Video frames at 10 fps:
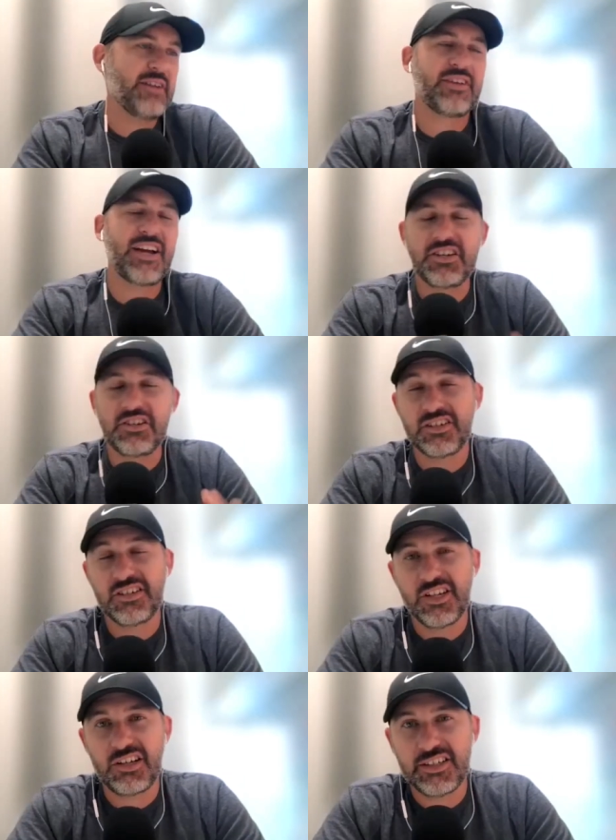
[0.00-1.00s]
I've gotten
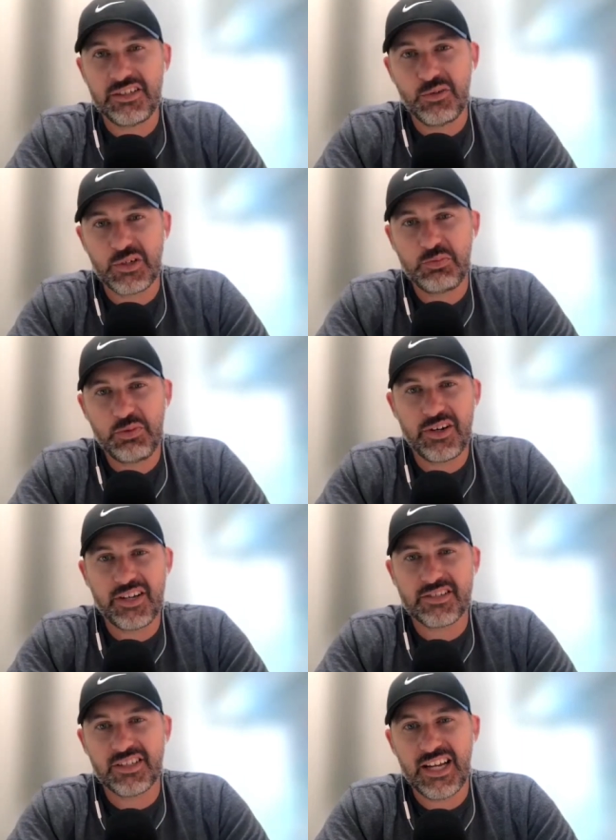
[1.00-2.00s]
luckily to
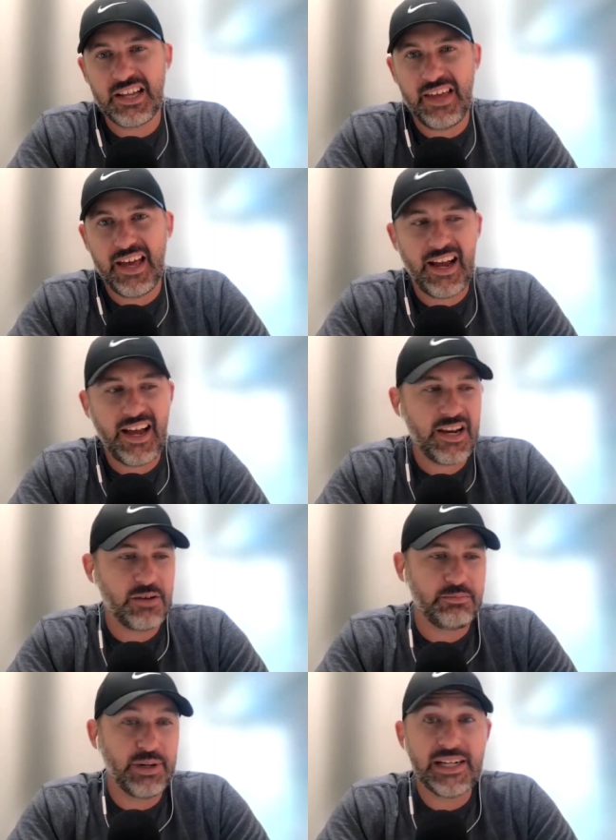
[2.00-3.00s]
experience a lot of that. I had
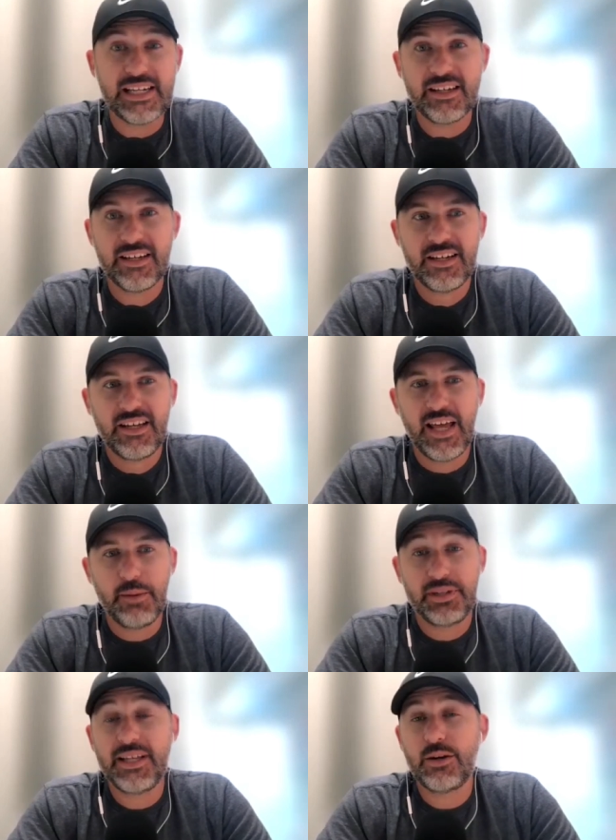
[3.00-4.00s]
a buddy
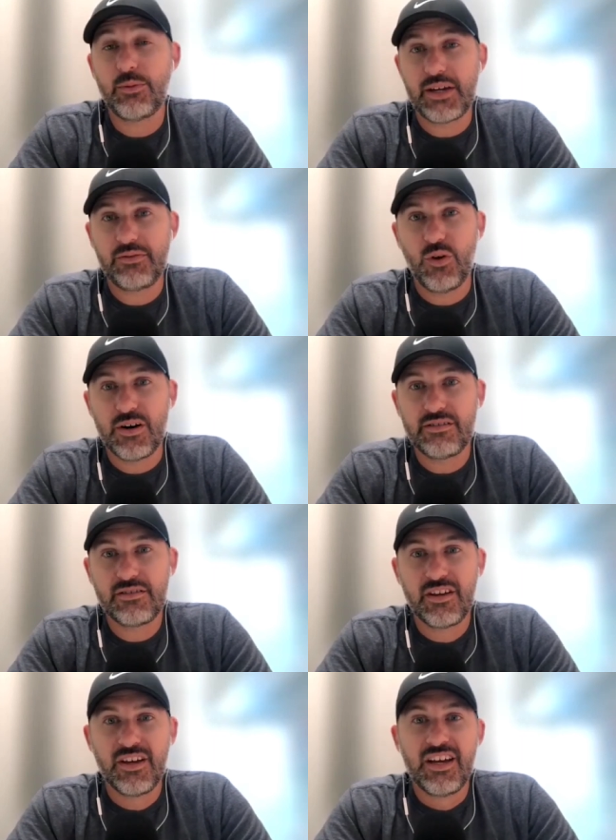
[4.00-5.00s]
that played at Wake
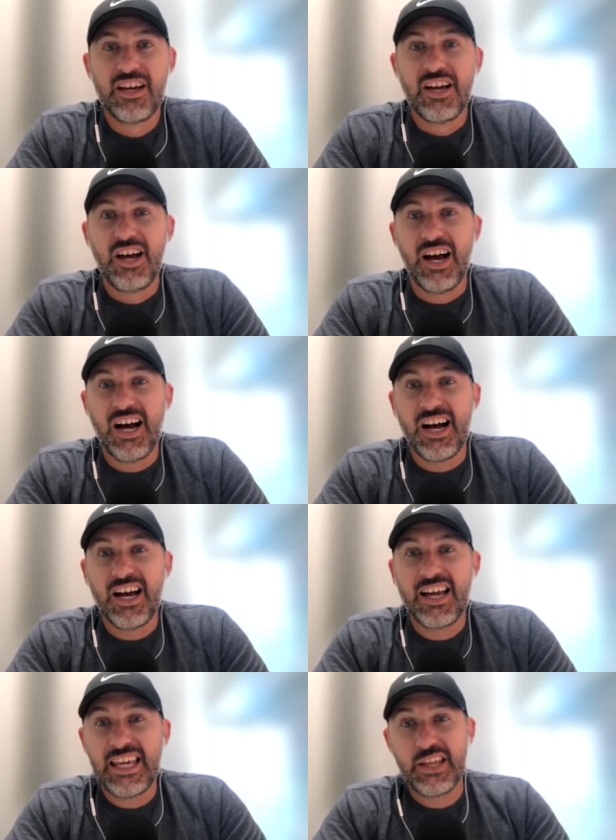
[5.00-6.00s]
Forest
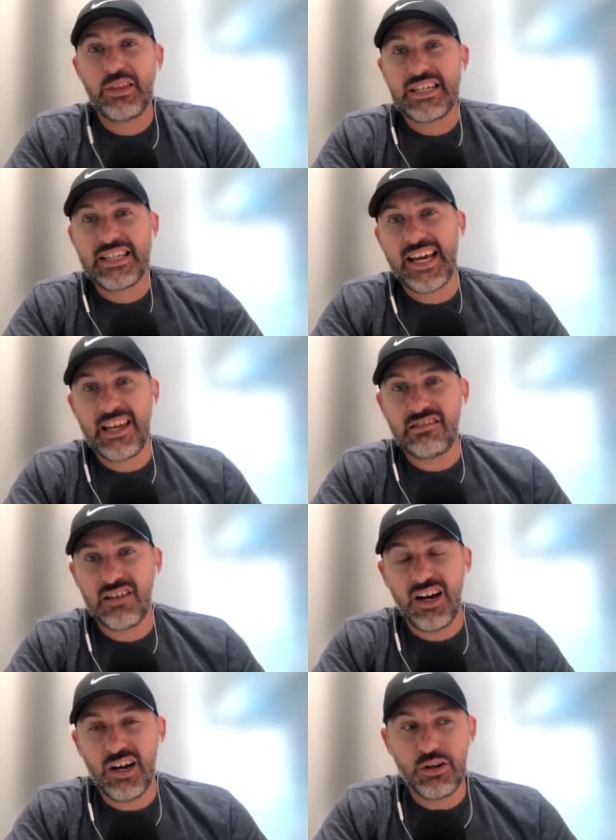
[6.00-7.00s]
uh, in the
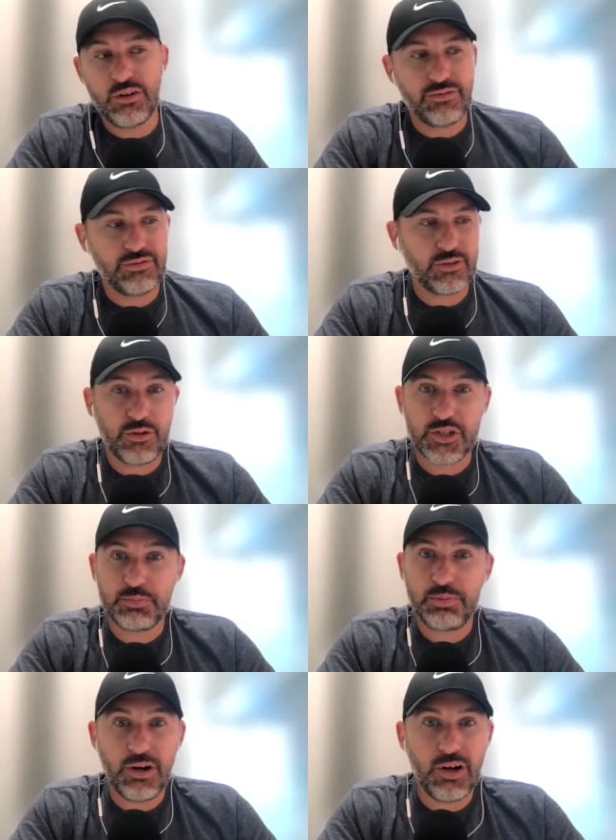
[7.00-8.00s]
days of
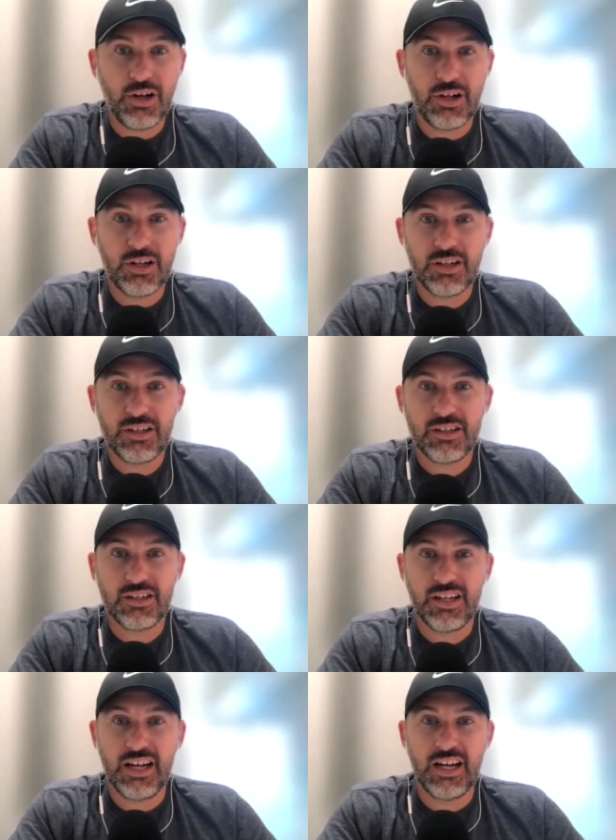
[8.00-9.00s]
Chris Paul,
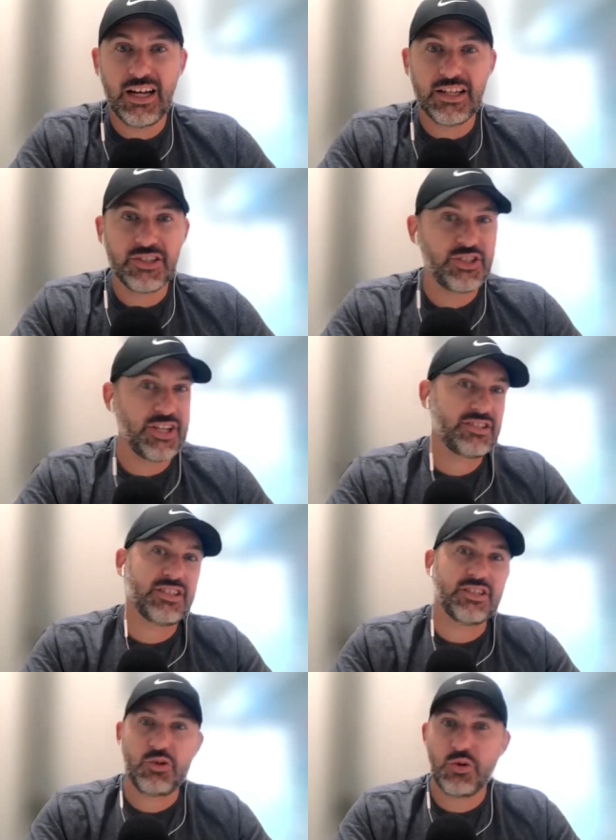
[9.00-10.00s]
uh,
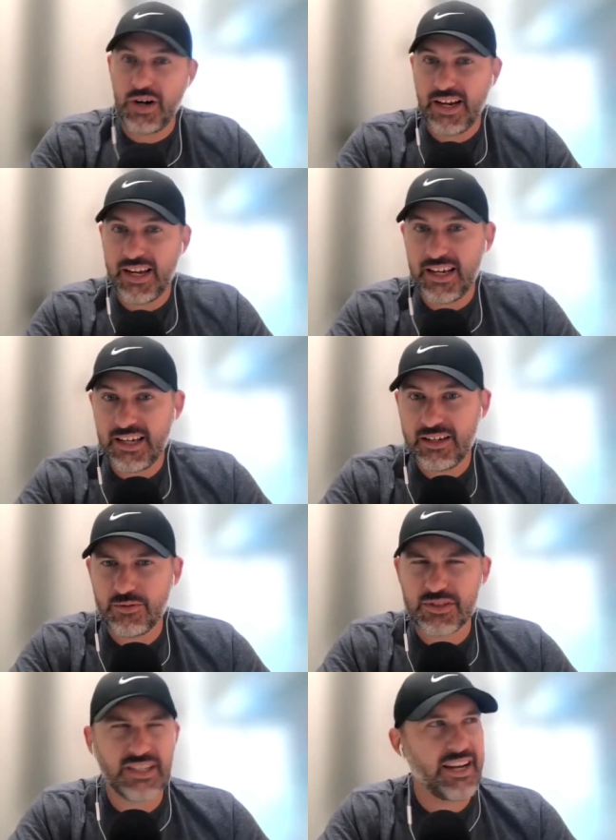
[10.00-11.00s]
Justin
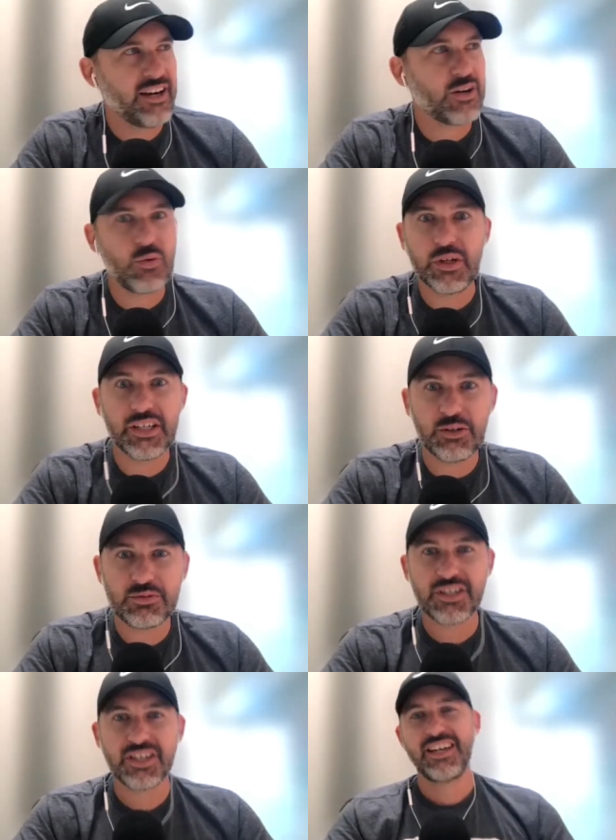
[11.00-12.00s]
Gray, was it Eric
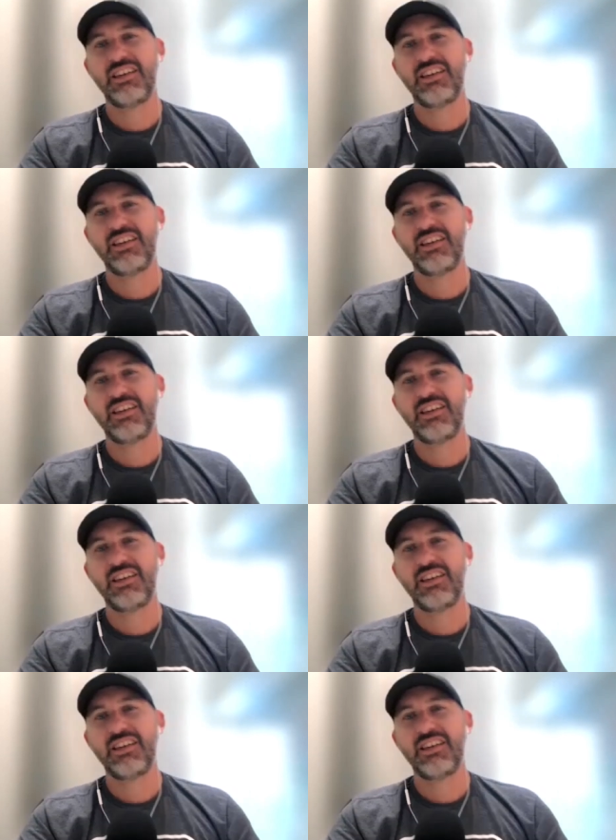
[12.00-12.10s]
Williams?